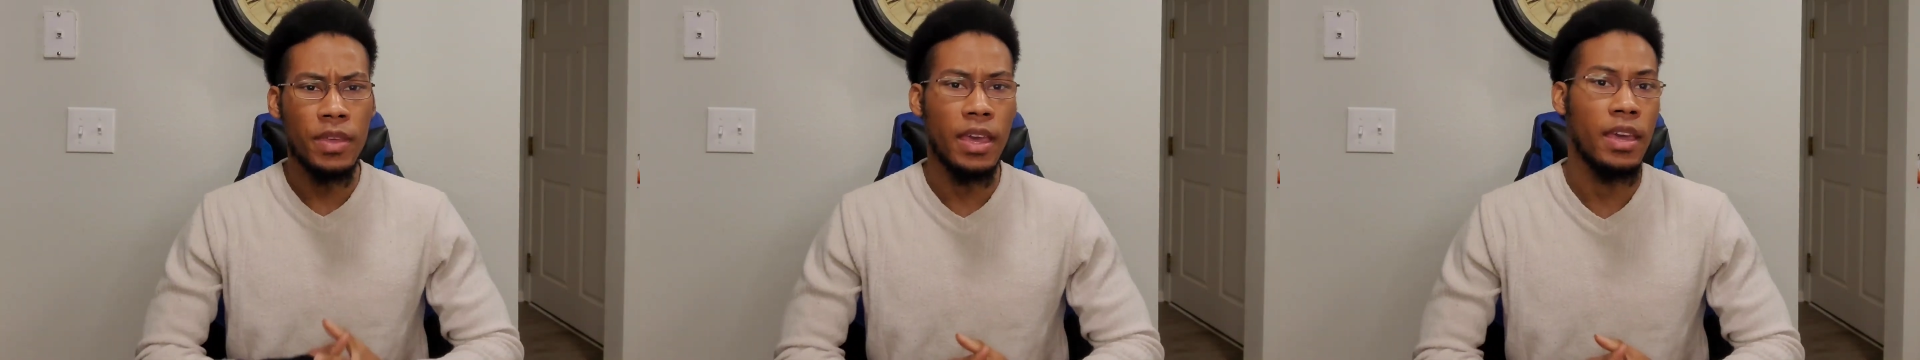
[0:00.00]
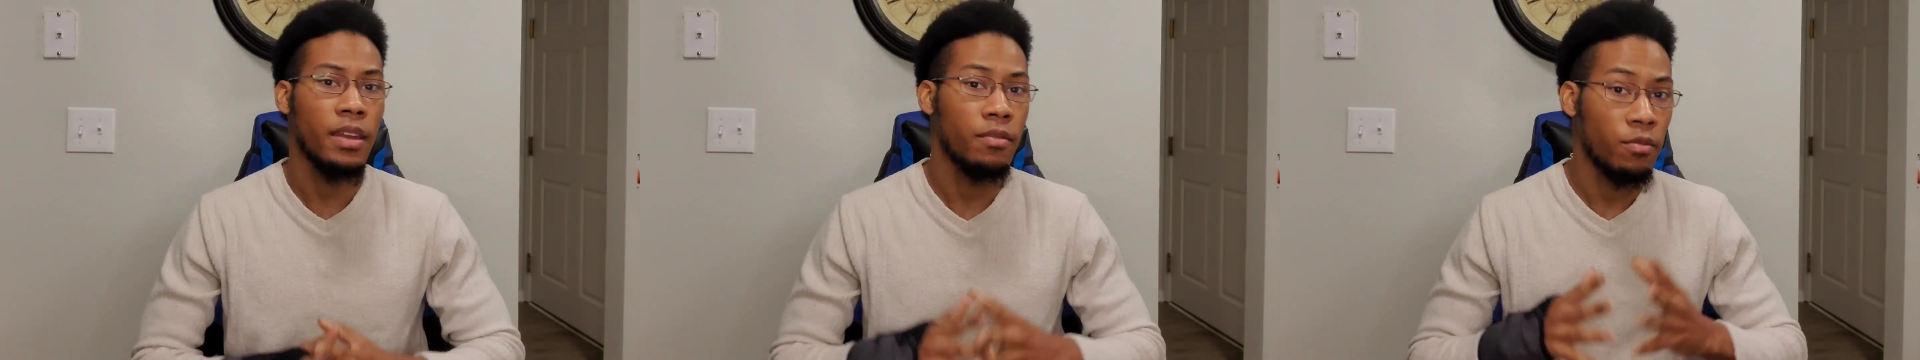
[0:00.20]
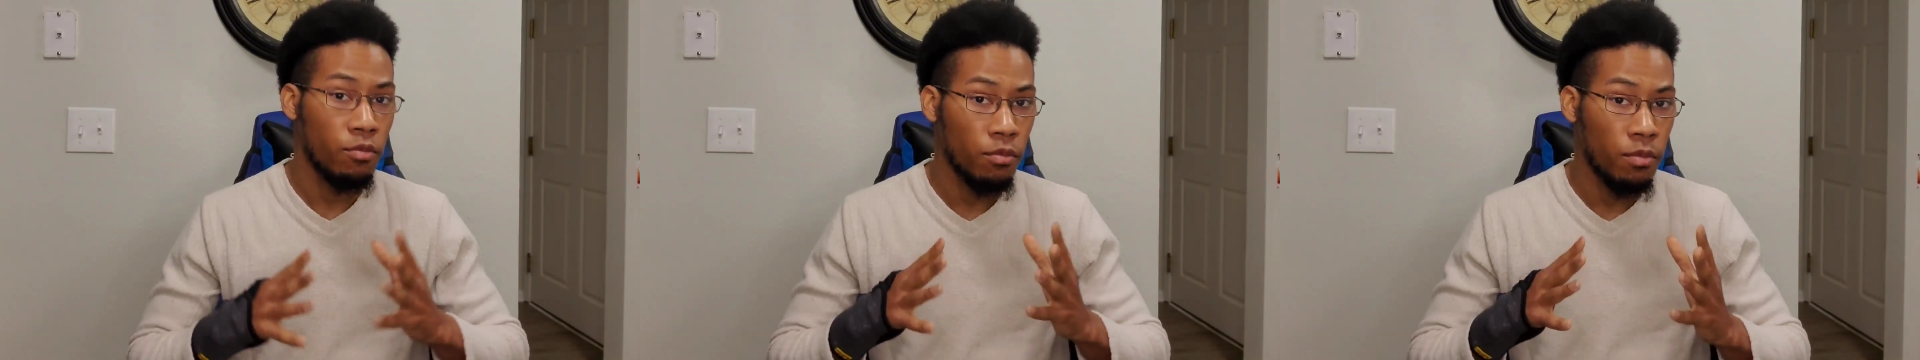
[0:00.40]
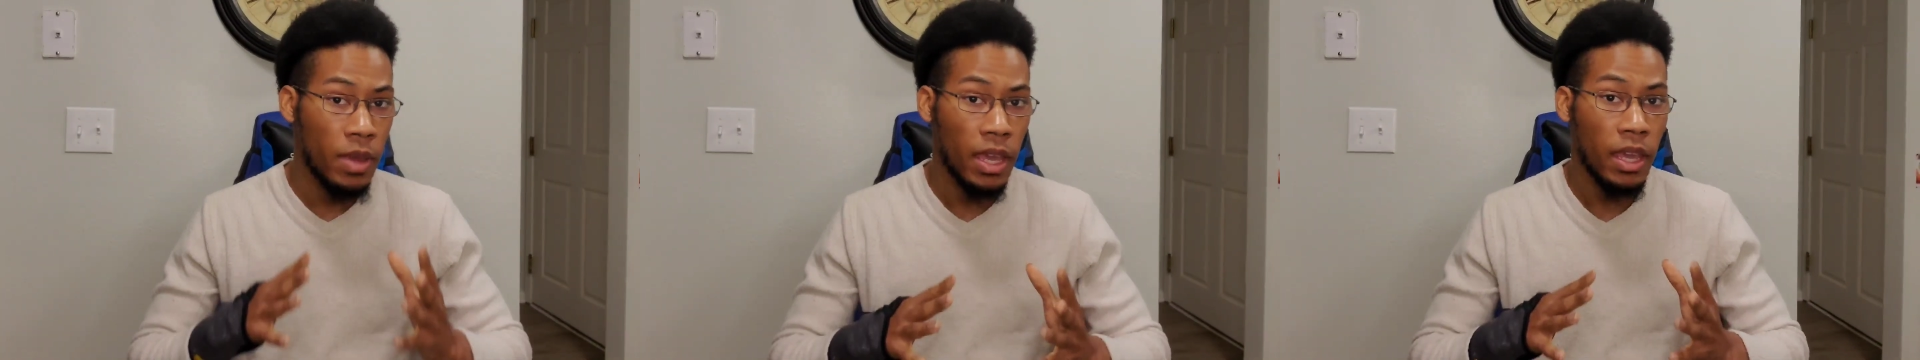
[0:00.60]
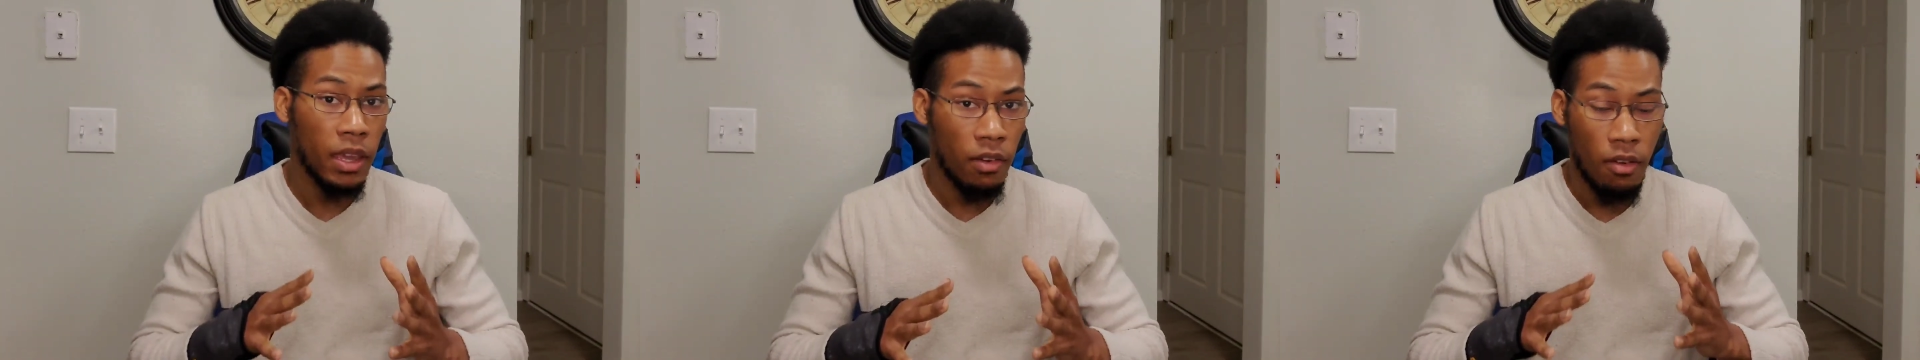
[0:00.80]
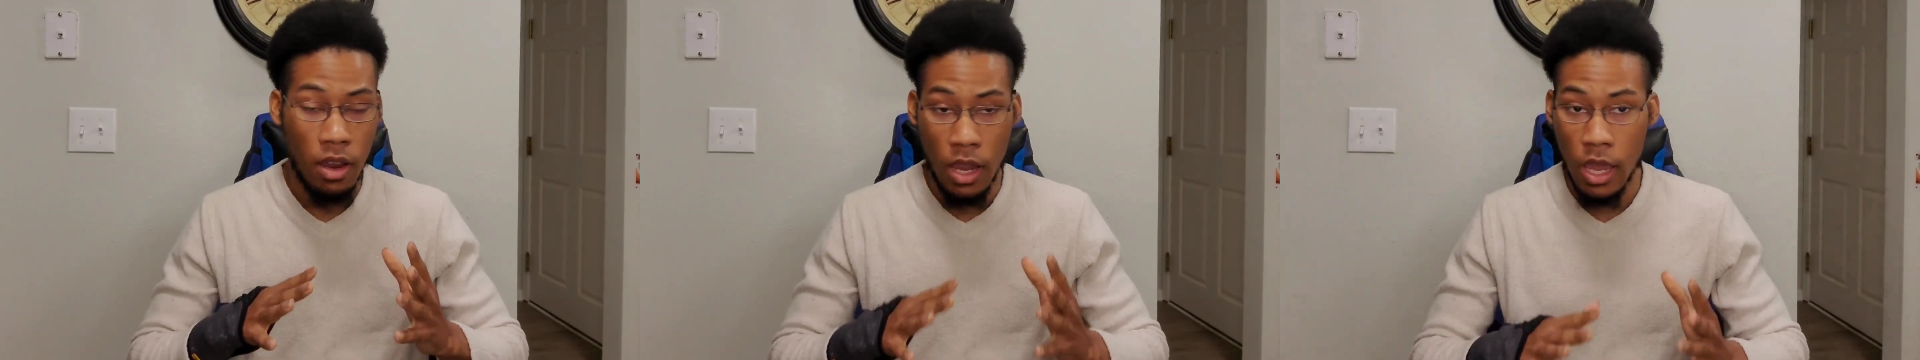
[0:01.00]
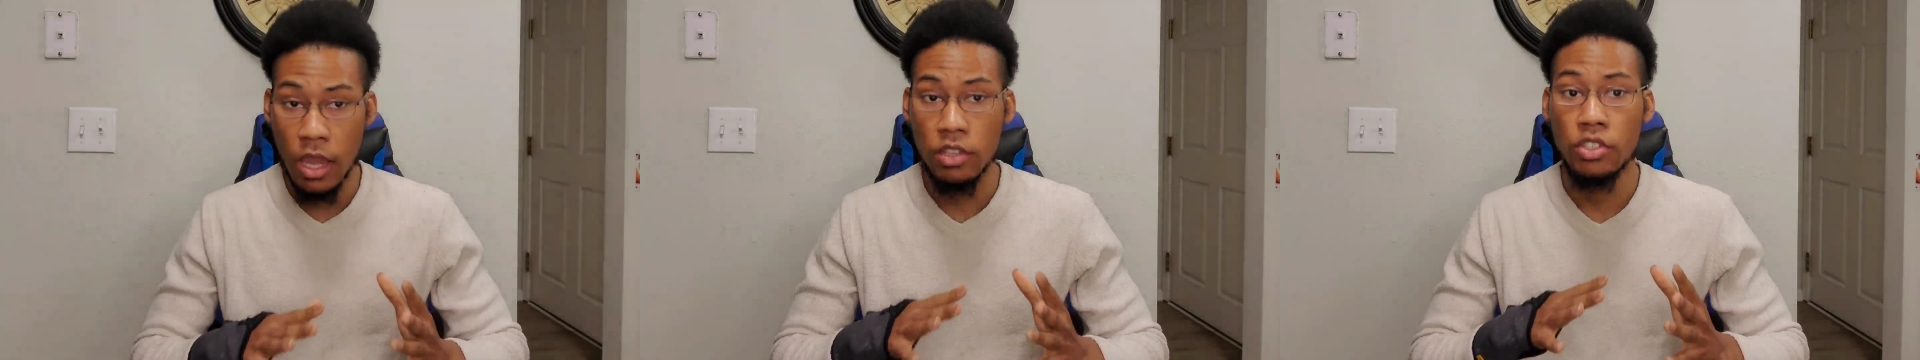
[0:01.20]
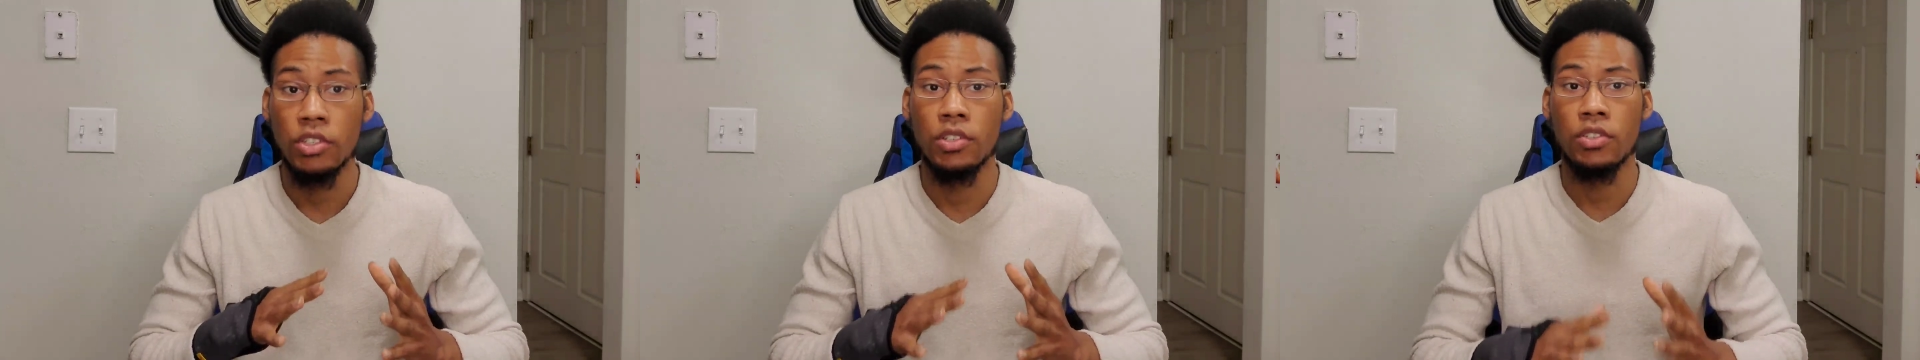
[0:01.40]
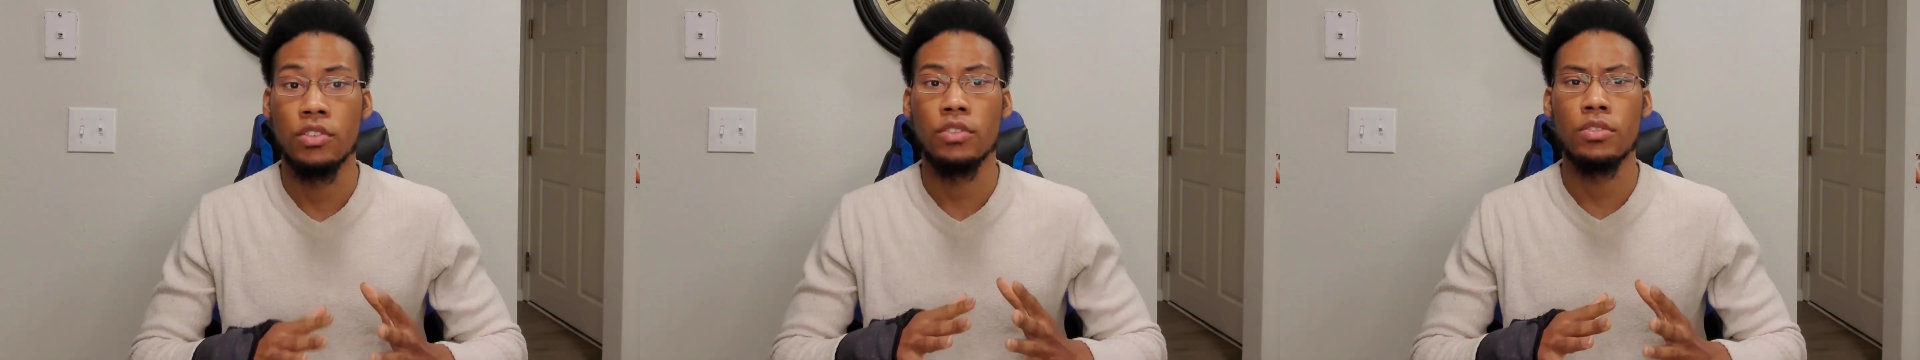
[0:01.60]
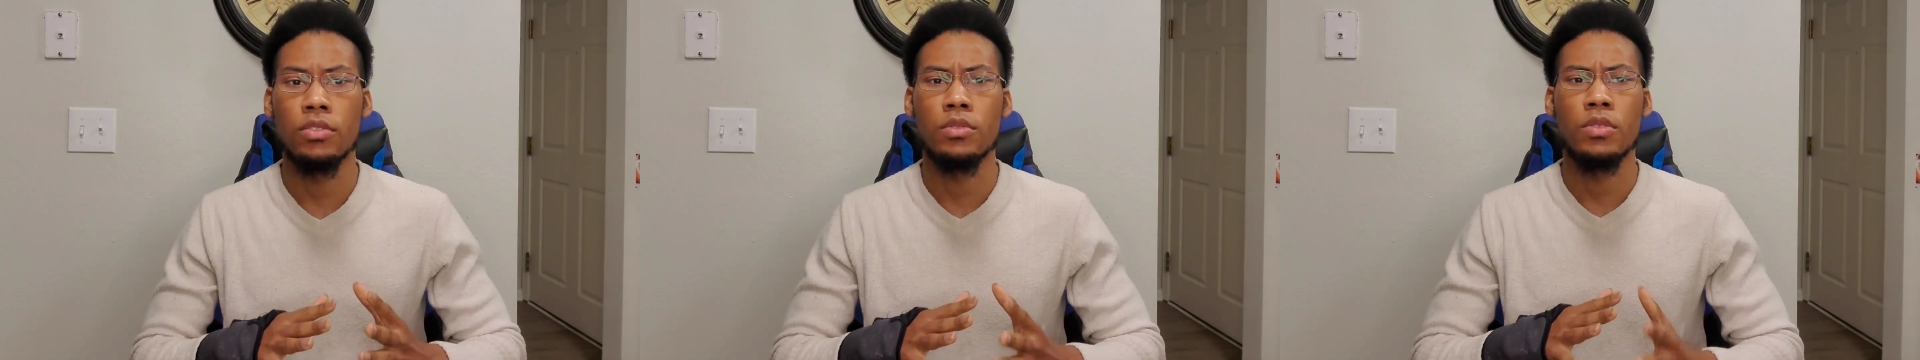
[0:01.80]
and making a reaction
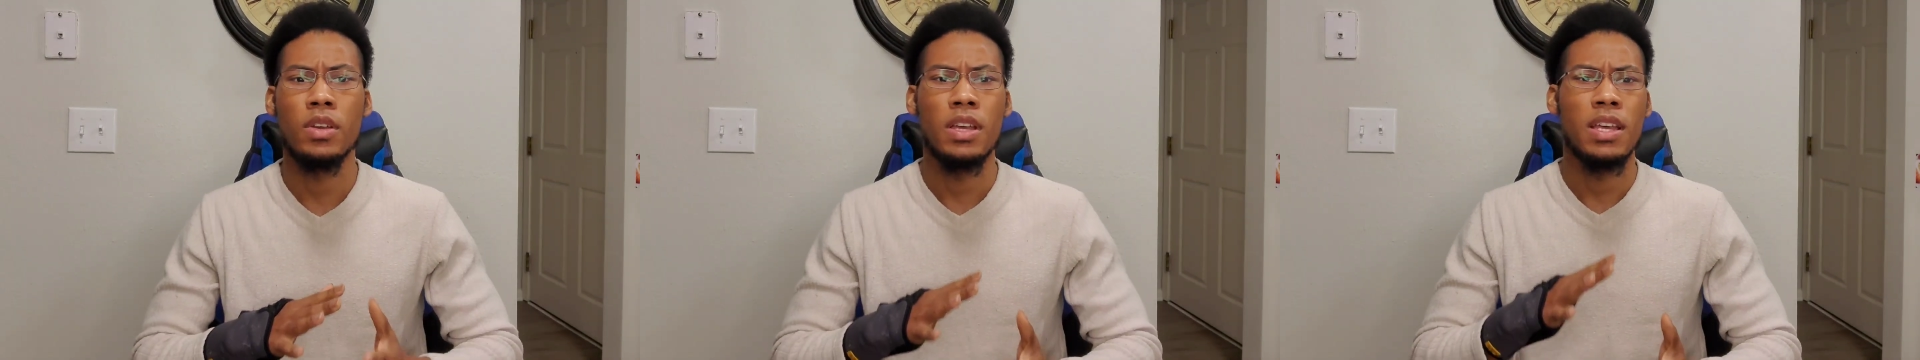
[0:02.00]
to